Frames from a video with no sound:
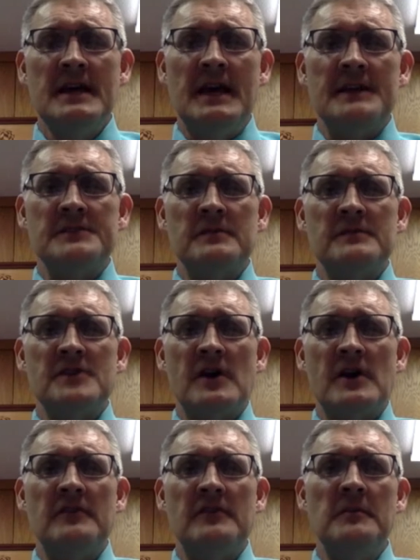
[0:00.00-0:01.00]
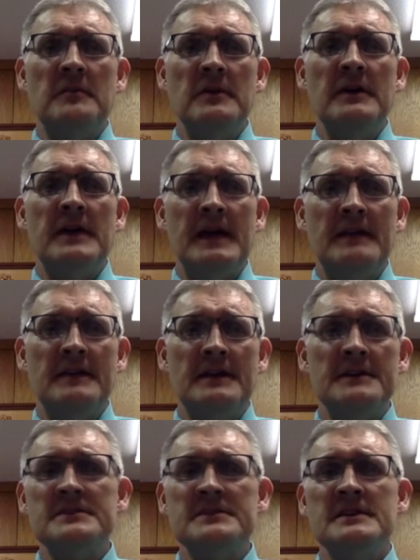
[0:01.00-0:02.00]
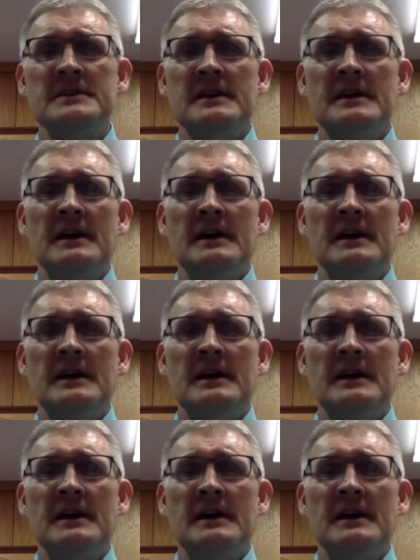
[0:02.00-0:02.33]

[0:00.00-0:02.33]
And as we've started to communicate this